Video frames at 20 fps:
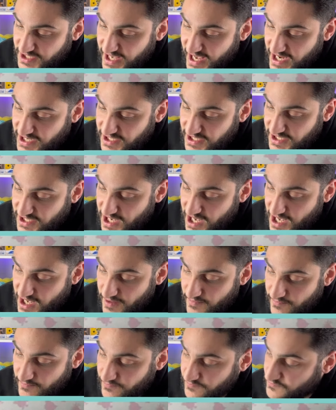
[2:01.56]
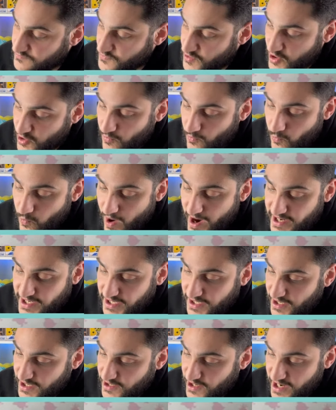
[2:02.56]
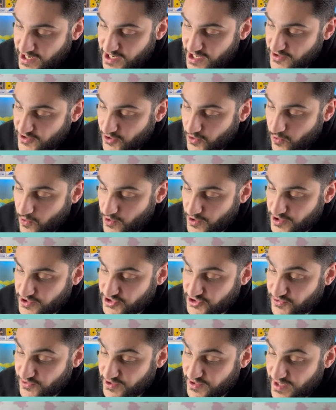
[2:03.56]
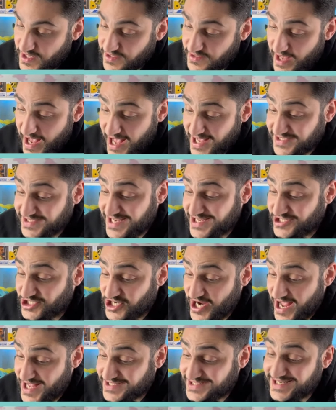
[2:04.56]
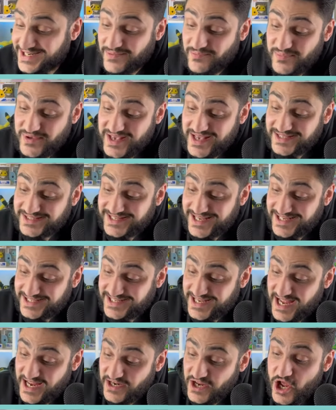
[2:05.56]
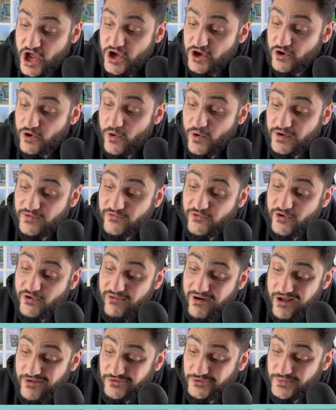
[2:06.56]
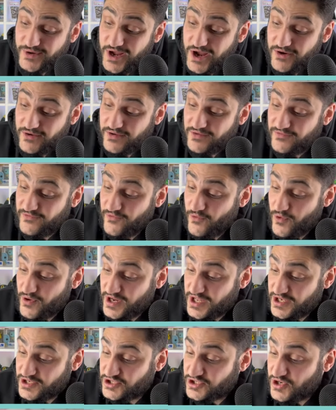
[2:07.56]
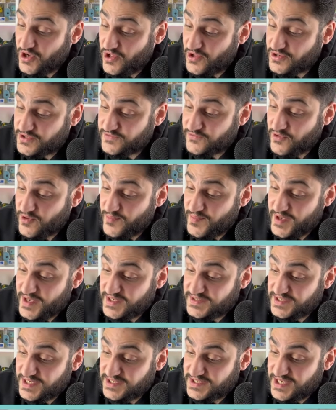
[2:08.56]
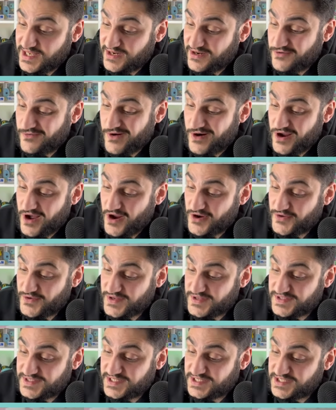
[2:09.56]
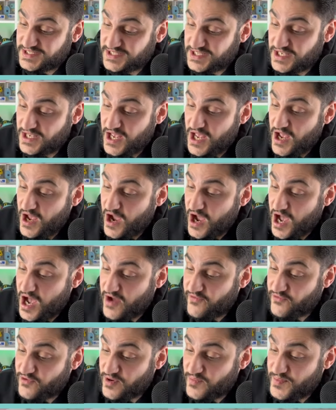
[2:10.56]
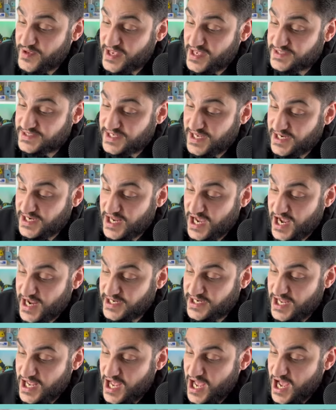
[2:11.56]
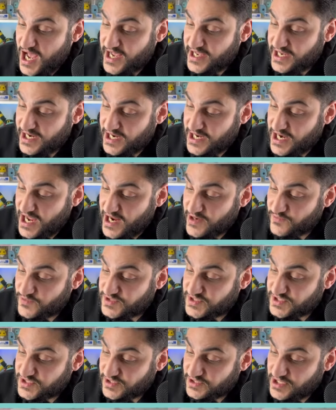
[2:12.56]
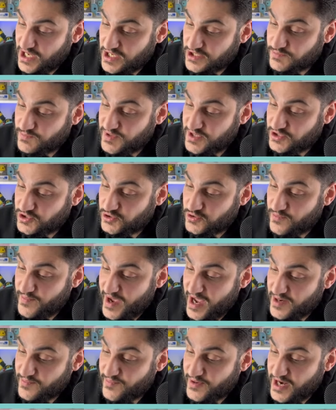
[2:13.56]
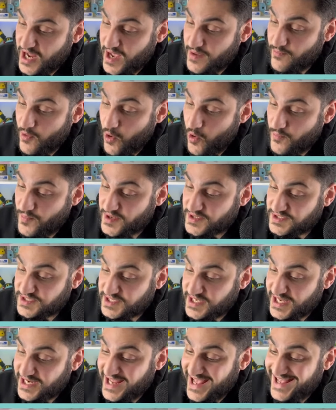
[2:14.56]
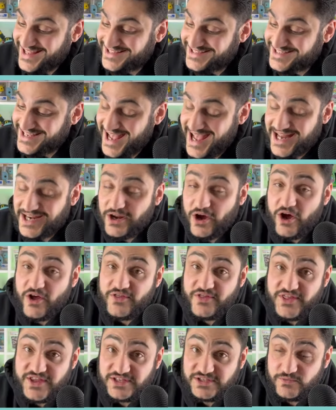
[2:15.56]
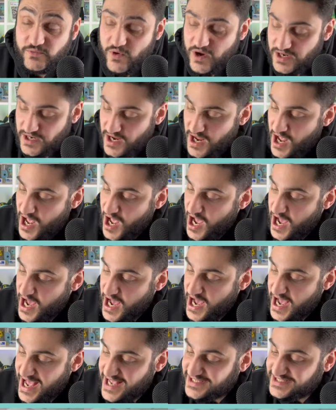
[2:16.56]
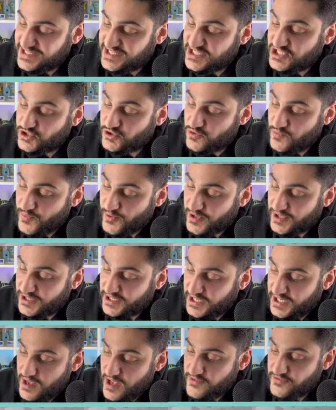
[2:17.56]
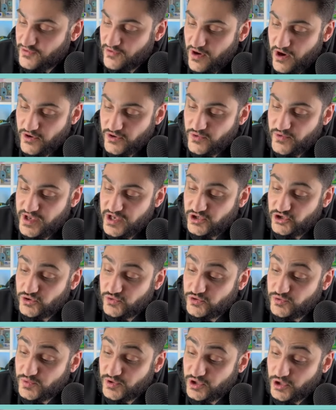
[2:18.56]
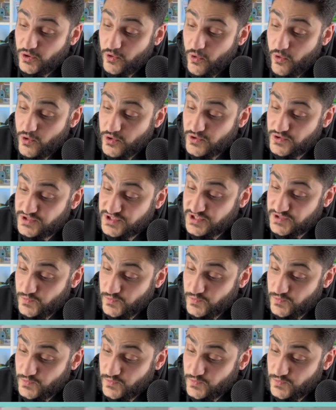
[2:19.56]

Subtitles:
any whiting in any other corners, so it has a chance at a PSA 10, going for around $340-ish for a PSA 10 and around $160 for a PSA 9. Again, a 9 would still not be too bad, but I'm hoping to get a 10 on this one as it's super clean and there are no issues with the corners as